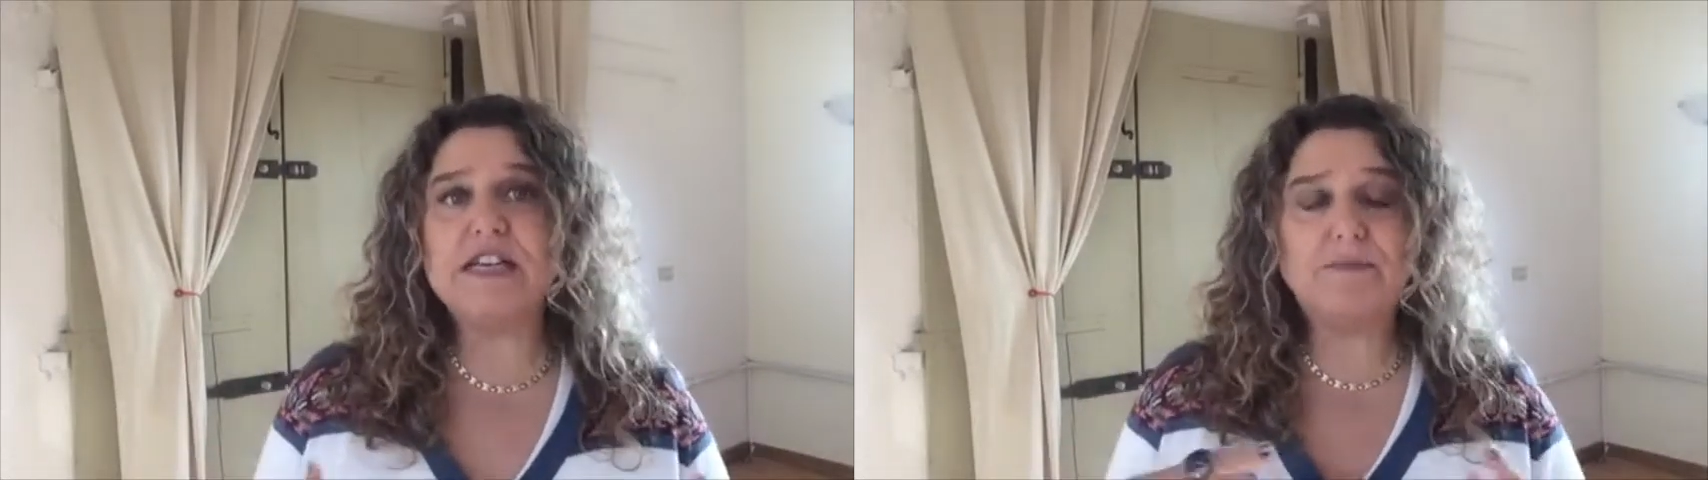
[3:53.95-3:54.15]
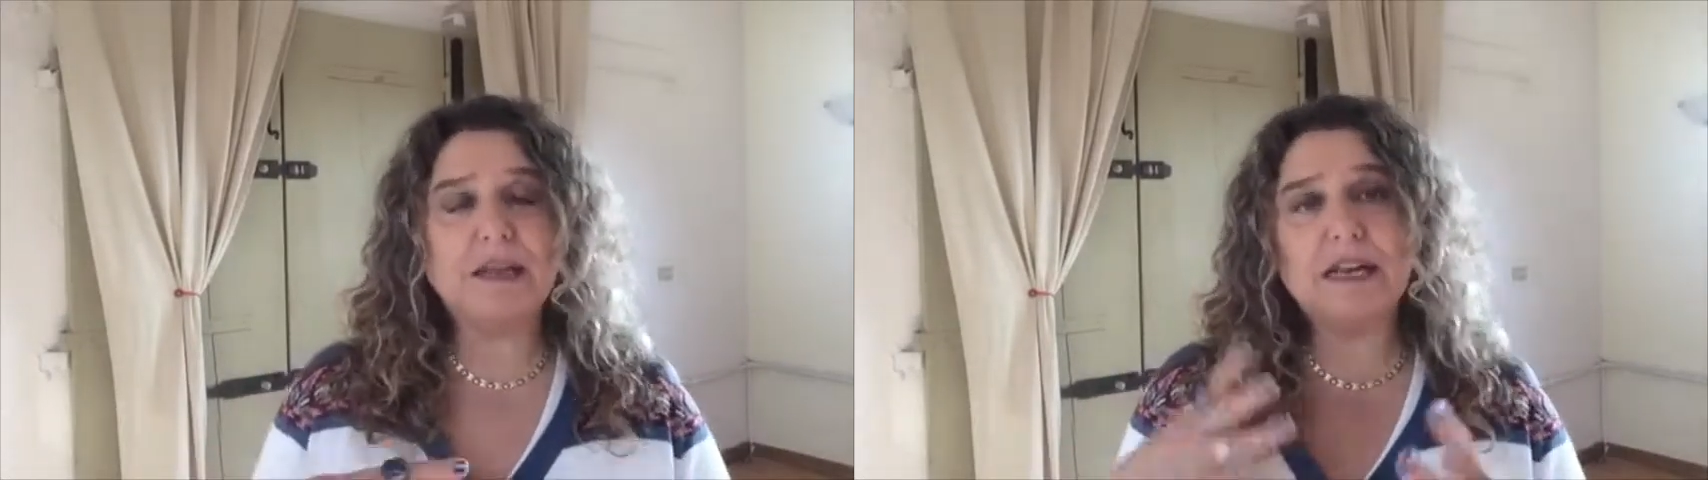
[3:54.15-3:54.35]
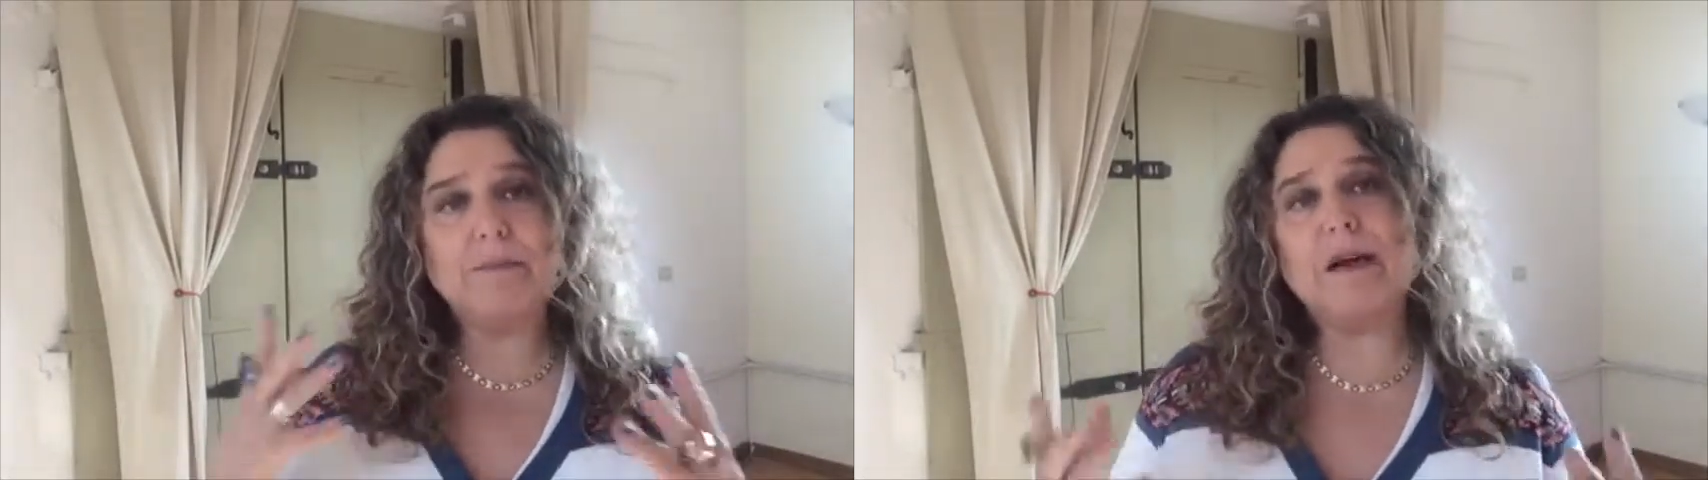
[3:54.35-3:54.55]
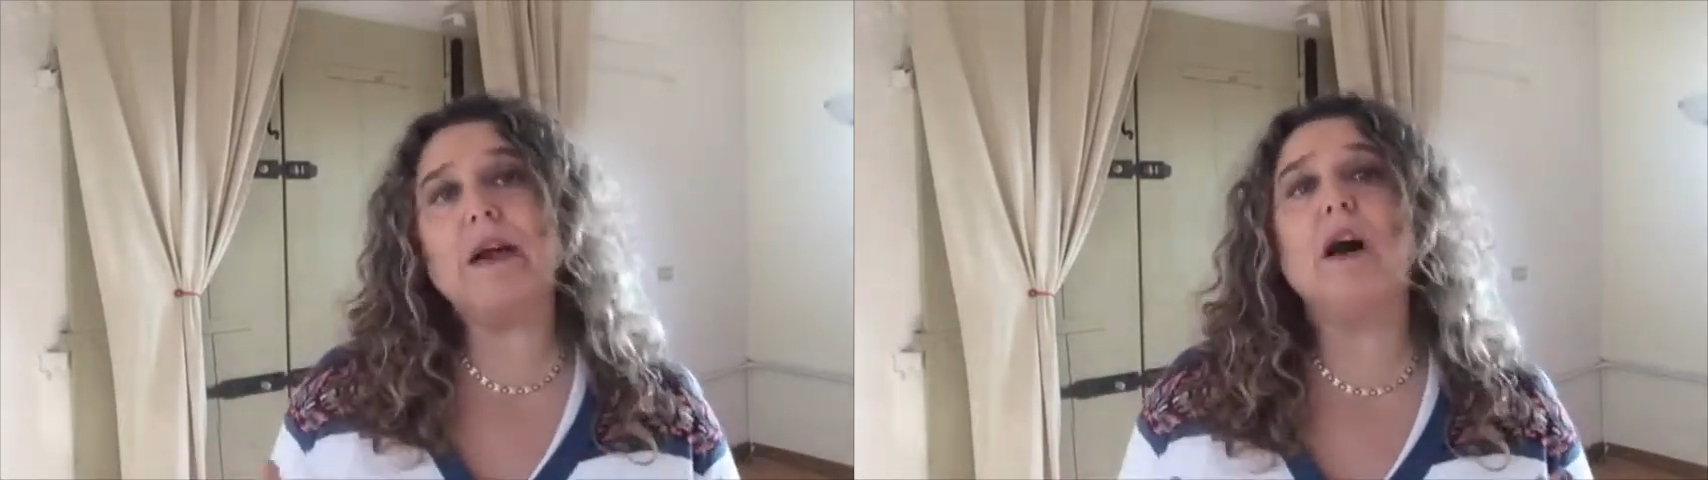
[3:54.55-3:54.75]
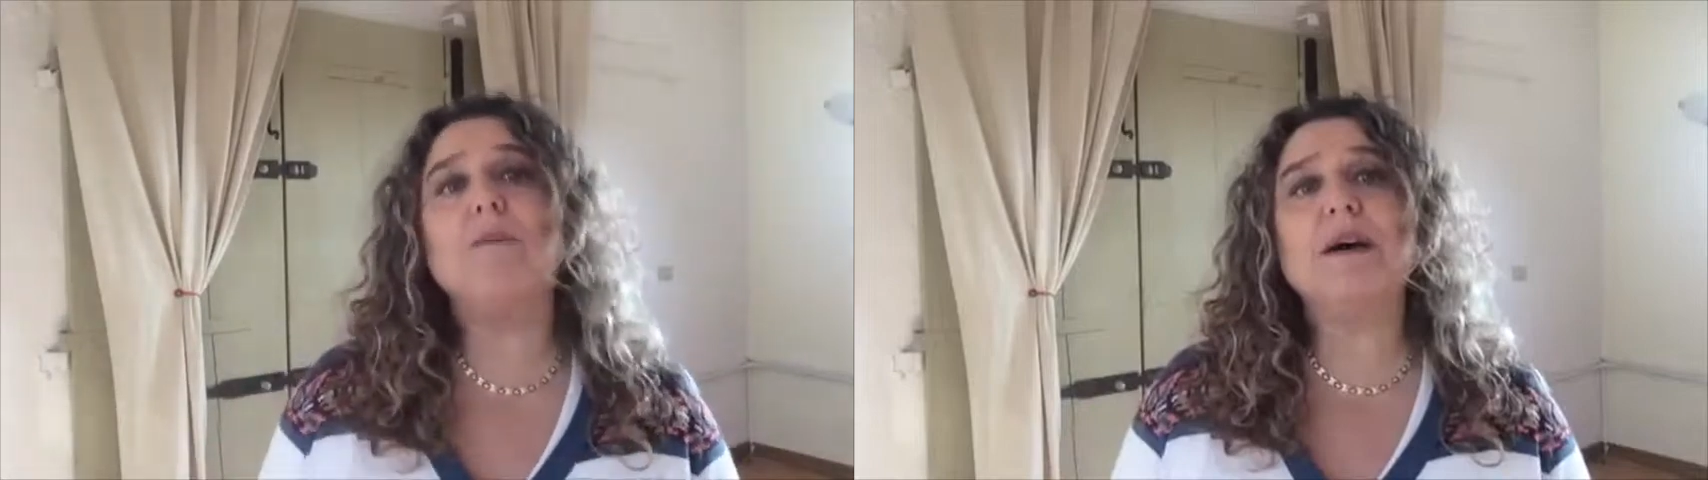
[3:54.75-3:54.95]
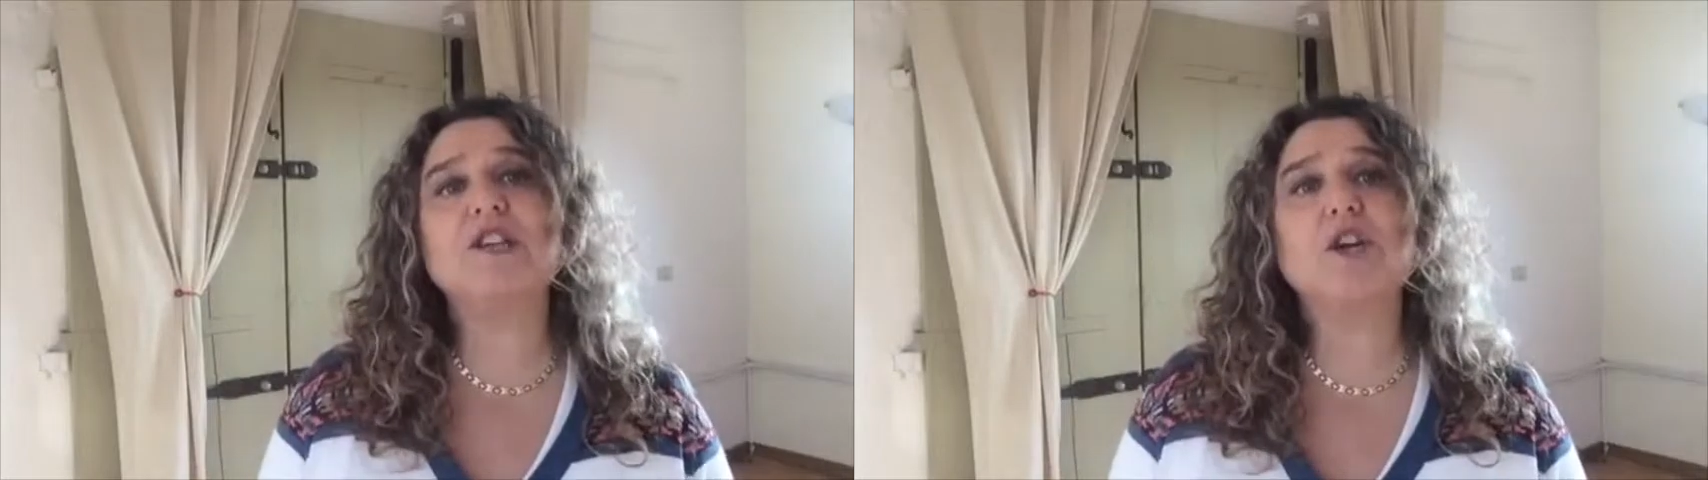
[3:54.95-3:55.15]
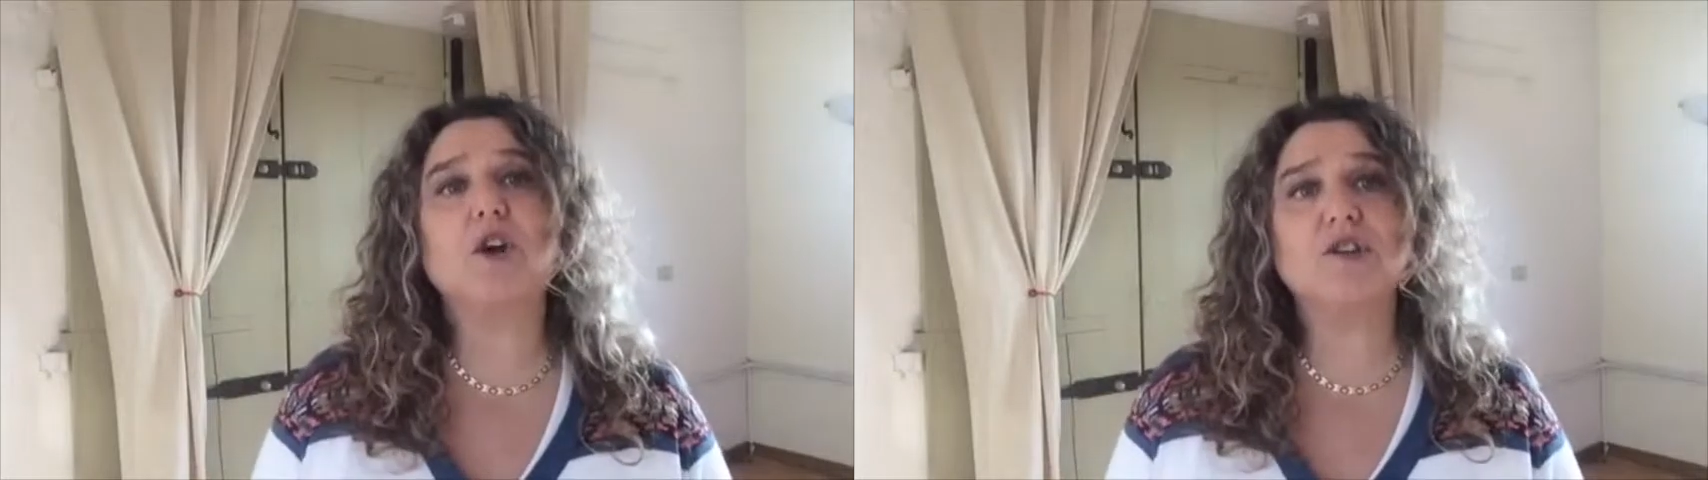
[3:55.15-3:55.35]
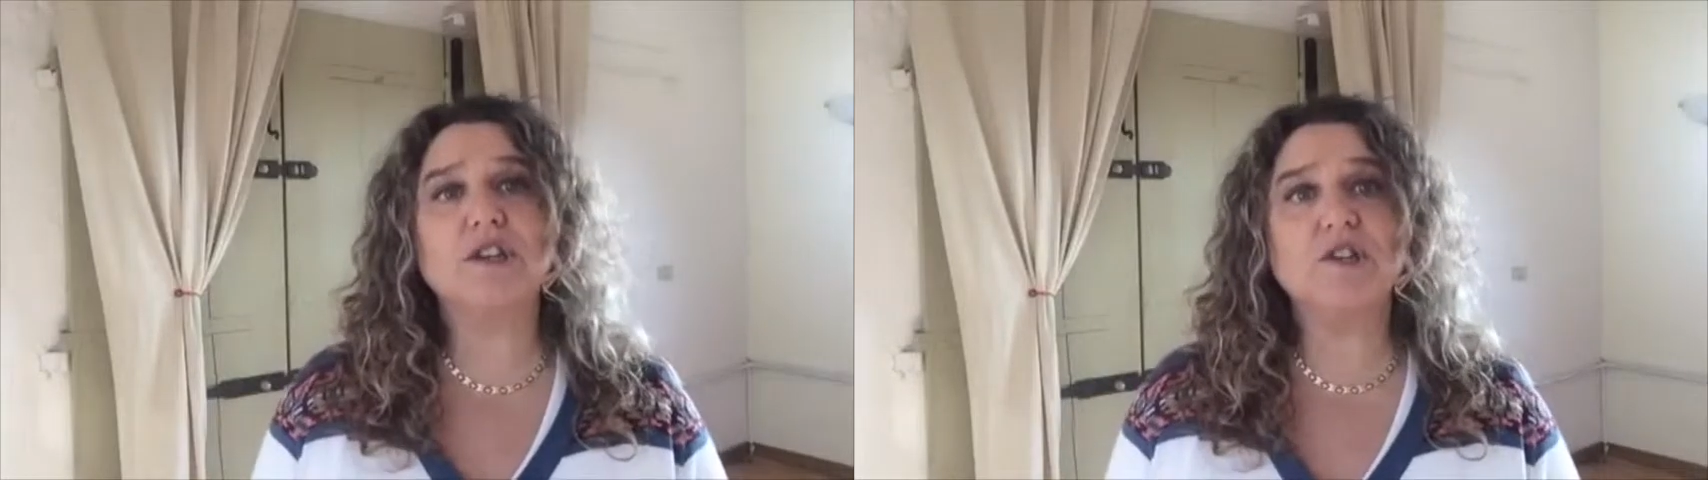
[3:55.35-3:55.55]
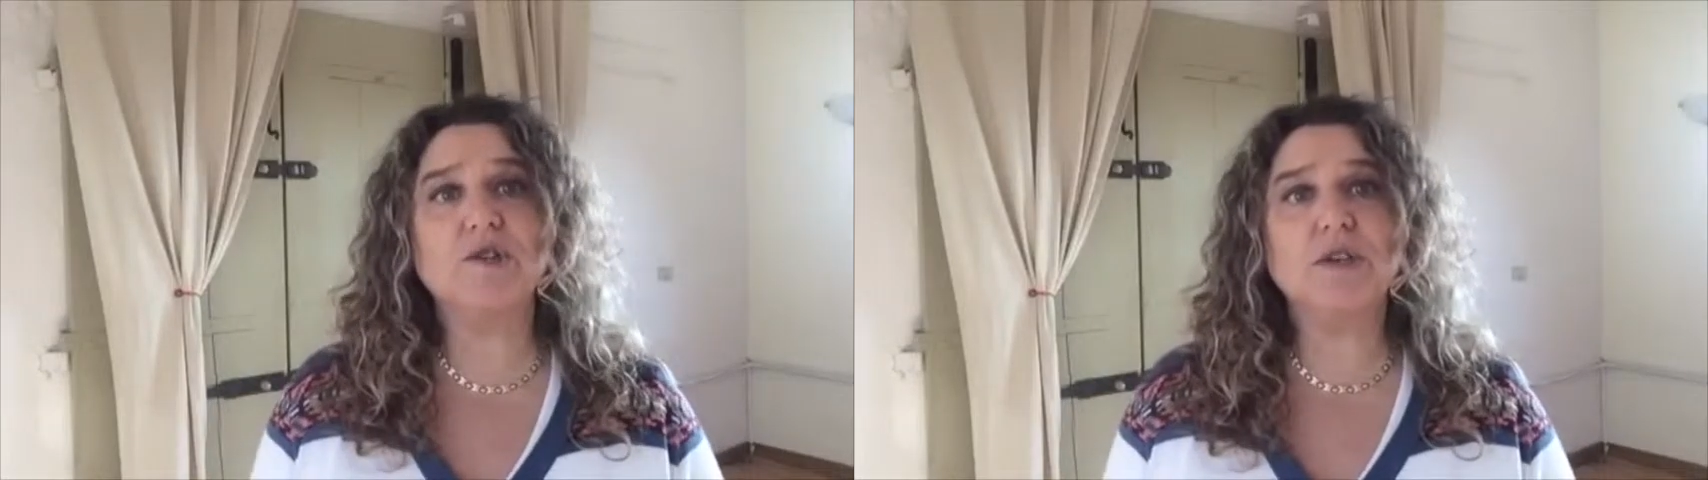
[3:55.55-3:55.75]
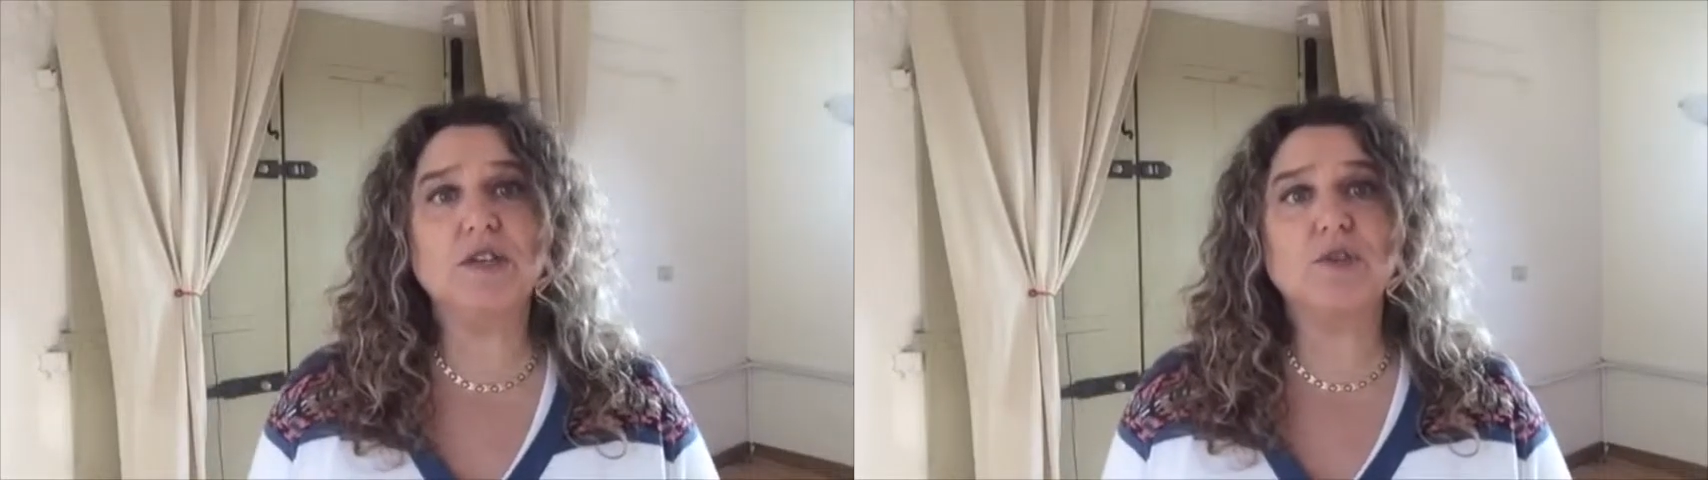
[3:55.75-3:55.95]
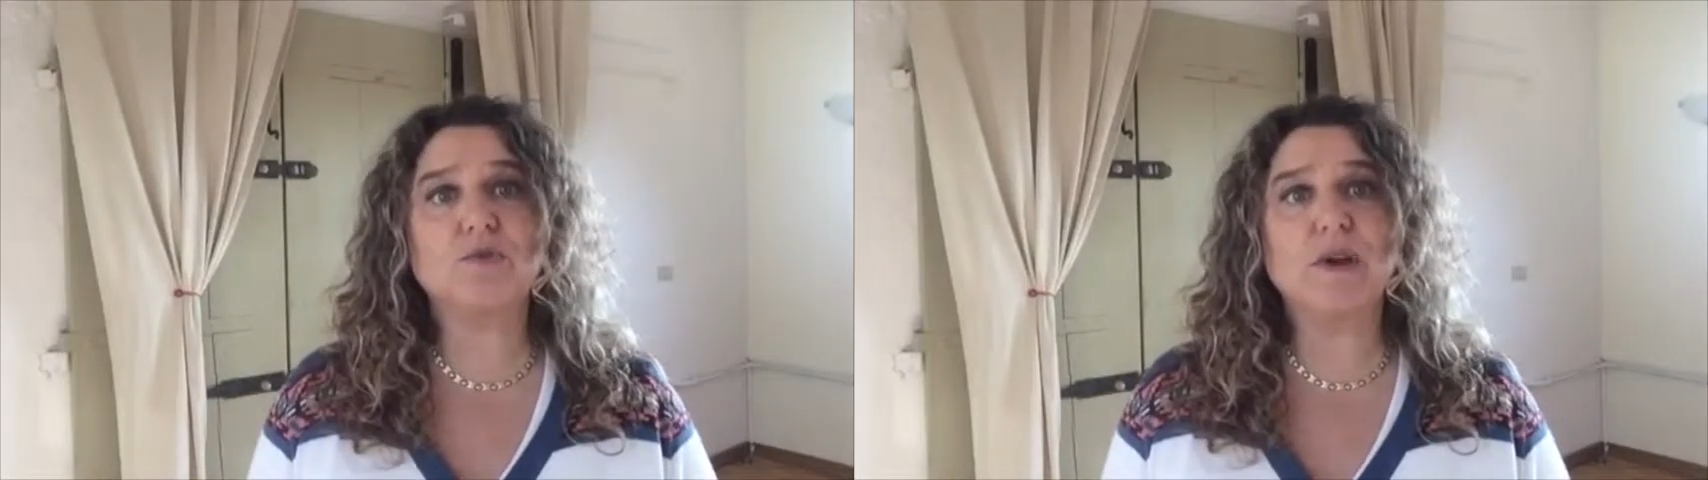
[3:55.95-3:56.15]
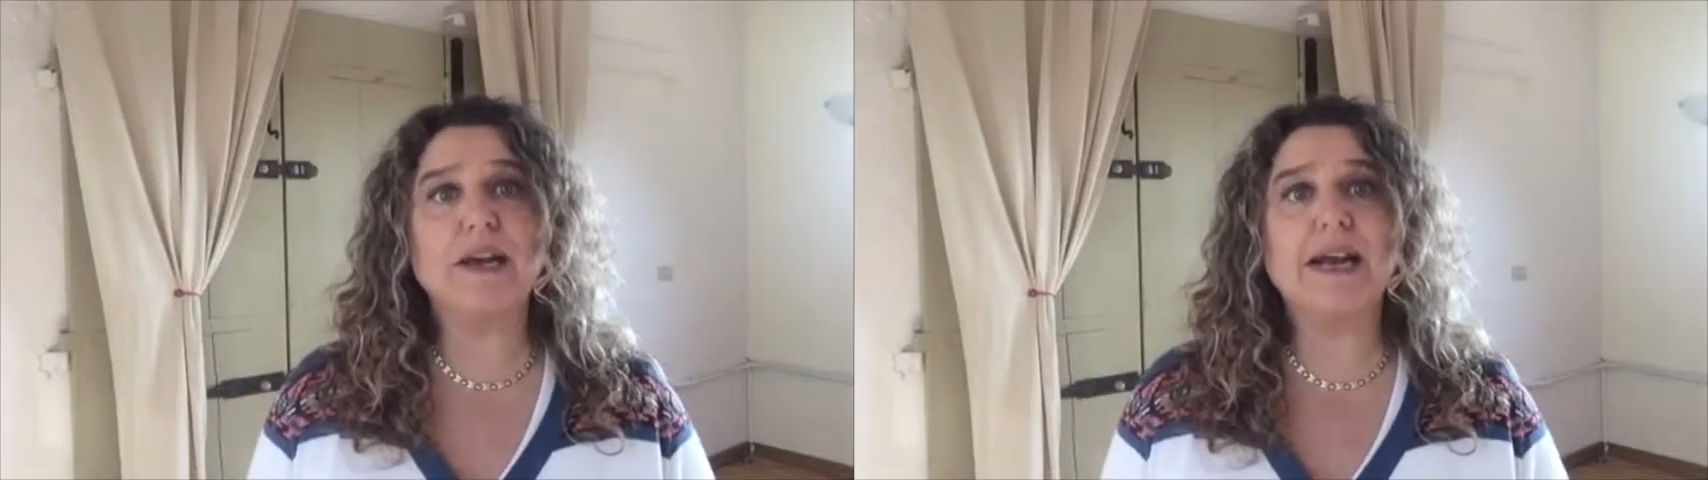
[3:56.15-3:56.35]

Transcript: depending upon how much content you need to create,